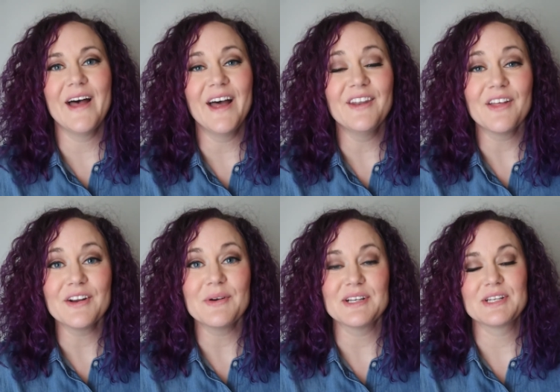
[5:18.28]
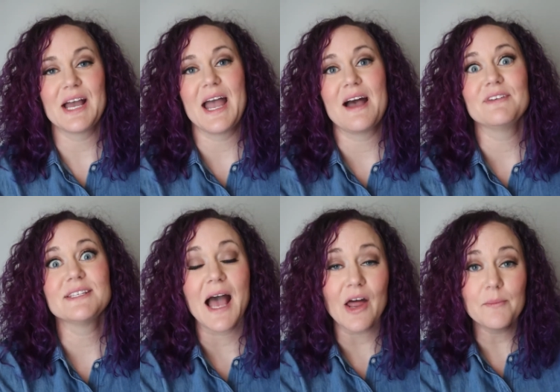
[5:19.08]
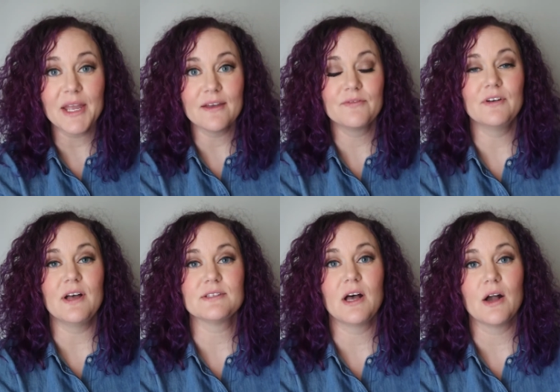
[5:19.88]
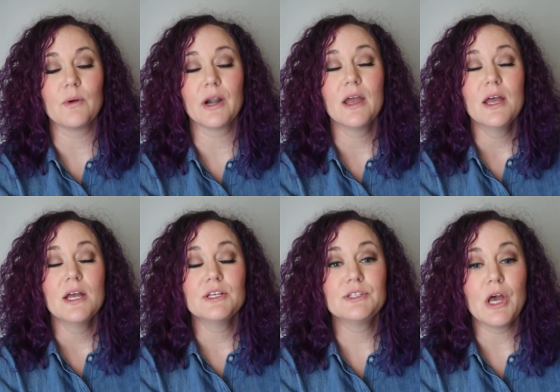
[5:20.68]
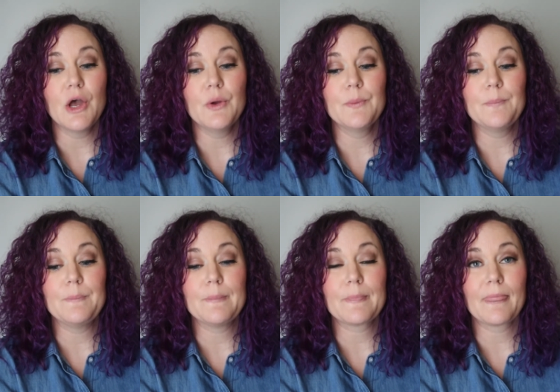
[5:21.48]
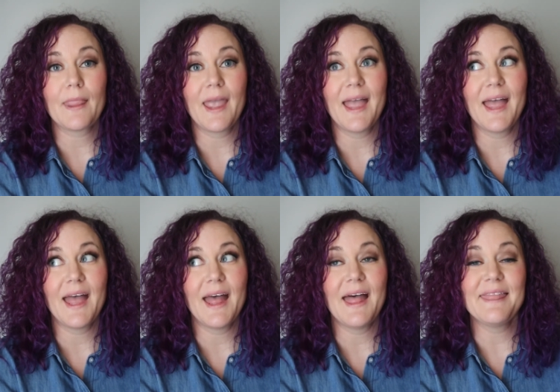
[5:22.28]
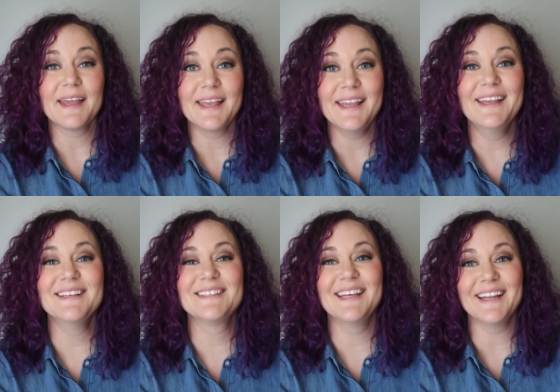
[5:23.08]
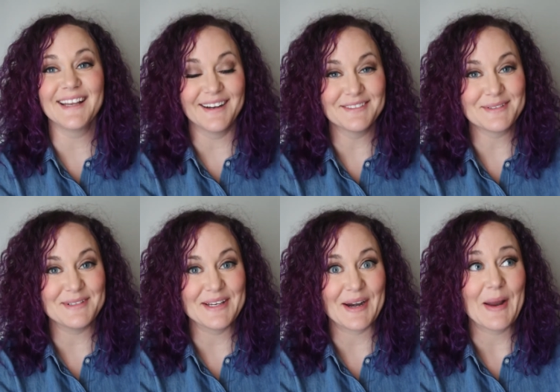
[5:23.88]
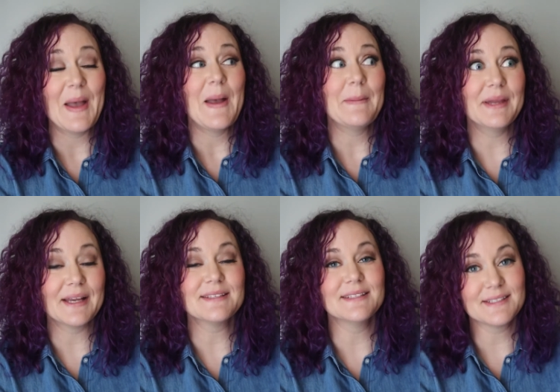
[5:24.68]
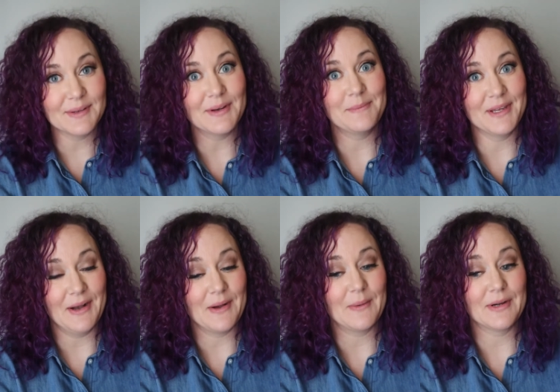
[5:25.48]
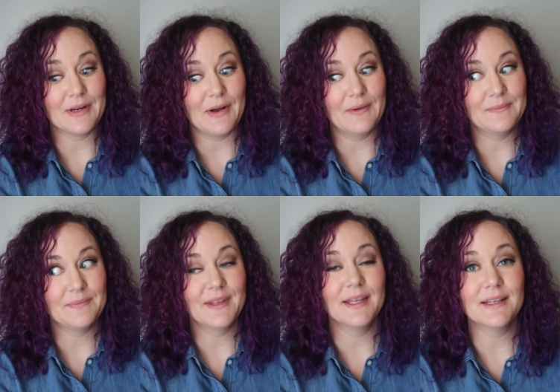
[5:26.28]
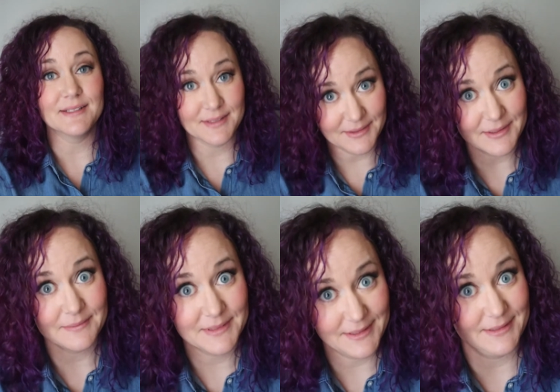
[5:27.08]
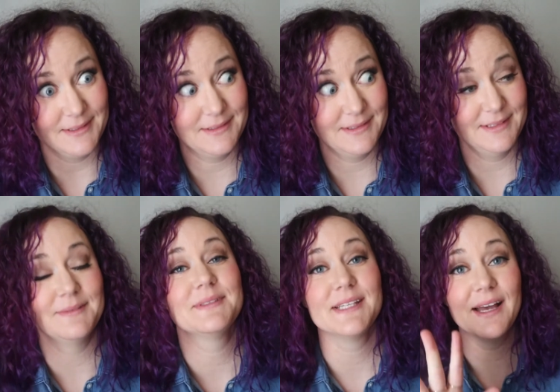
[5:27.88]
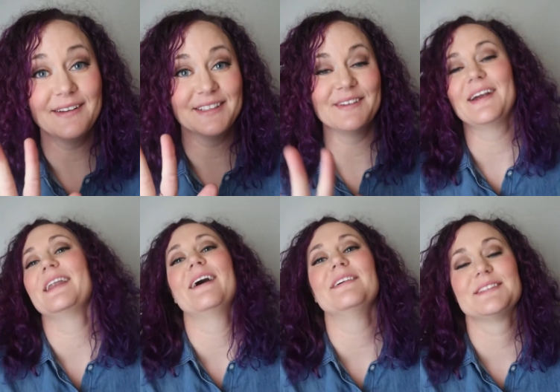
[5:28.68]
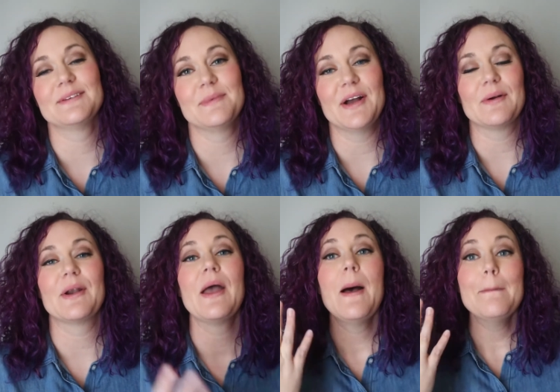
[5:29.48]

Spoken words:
Another question I have is how to make it feel less awkward. So the key is getting comfortable here, because it's going to be awkward, y'all. It is going to be awkward. I'm telling you right now, it's going to be awkward.